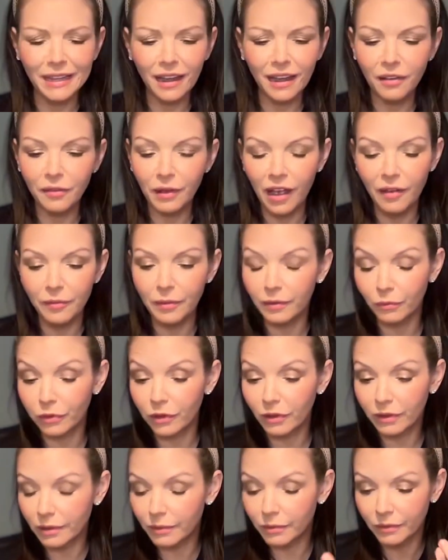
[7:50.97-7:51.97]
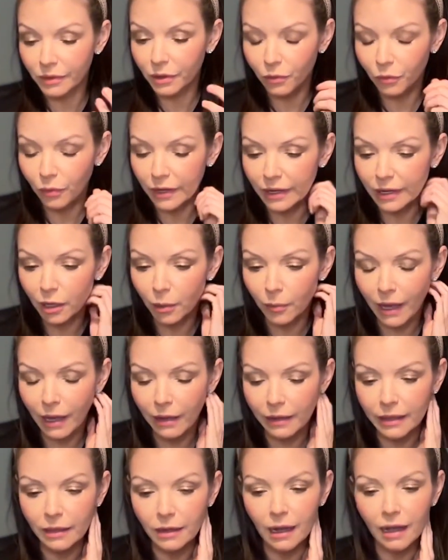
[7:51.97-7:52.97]
I've looked, reading
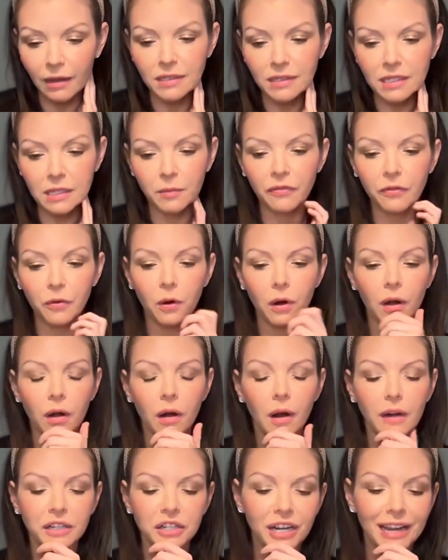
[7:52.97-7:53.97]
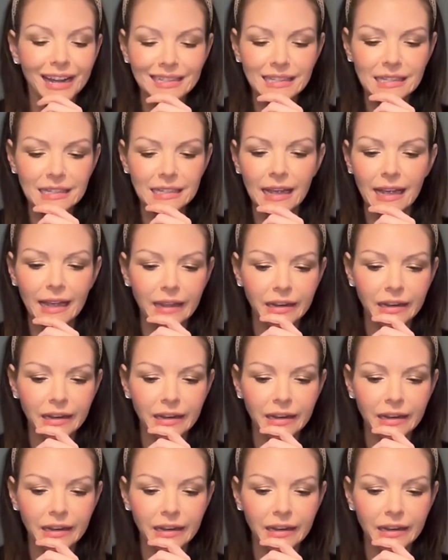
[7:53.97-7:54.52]
about it obviously before our chat today,